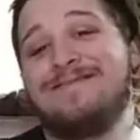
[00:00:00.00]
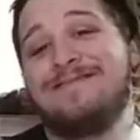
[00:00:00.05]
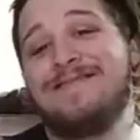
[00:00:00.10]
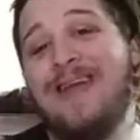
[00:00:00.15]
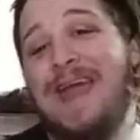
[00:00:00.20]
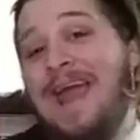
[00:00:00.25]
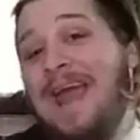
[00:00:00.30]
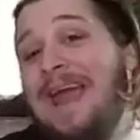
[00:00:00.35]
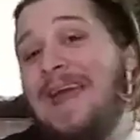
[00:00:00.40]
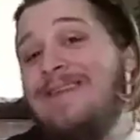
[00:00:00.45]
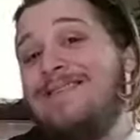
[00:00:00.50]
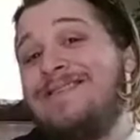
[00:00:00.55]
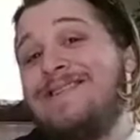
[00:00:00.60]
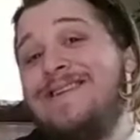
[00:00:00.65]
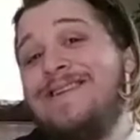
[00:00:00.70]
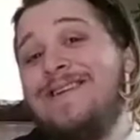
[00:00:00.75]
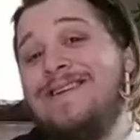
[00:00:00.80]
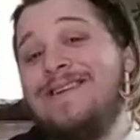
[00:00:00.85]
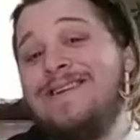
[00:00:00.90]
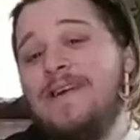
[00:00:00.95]

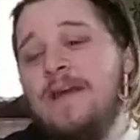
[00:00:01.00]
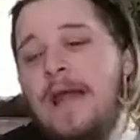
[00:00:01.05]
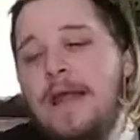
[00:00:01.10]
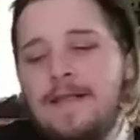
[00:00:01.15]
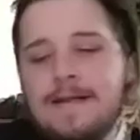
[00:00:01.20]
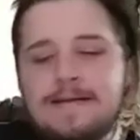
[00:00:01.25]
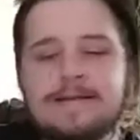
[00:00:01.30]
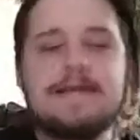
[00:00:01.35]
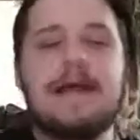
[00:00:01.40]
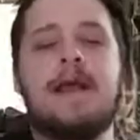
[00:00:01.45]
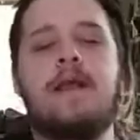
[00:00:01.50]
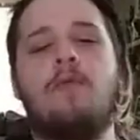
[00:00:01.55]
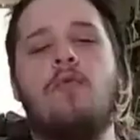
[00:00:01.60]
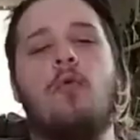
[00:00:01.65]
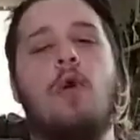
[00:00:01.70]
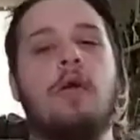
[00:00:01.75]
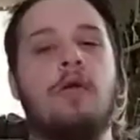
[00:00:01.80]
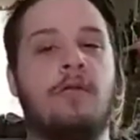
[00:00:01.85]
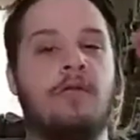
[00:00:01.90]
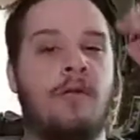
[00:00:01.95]
hate. And this is kind of
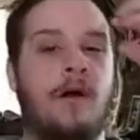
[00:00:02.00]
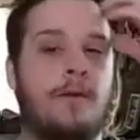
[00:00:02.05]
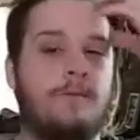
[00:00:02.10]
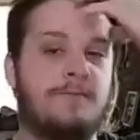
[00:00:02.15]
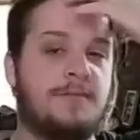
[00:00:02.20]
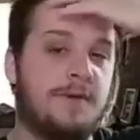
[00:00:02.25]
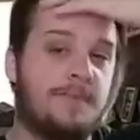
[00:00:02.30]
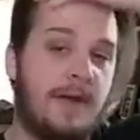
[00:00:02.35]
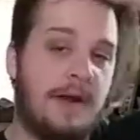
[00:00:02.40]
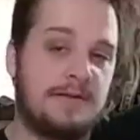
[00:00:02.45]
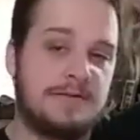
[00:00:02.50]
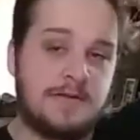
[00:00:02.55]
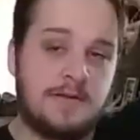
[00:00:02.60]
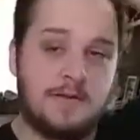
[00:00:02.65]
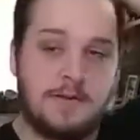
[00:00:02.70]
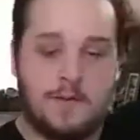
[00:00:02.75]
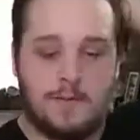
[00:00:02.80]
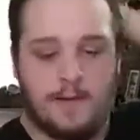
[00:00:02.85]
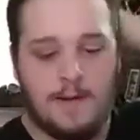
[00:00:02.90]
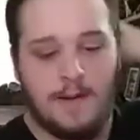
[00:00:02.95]
one of them, to be honest
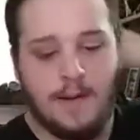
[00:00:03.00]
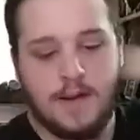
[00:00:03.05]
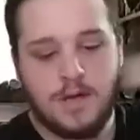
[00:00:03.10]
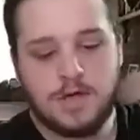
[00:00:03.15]
with you.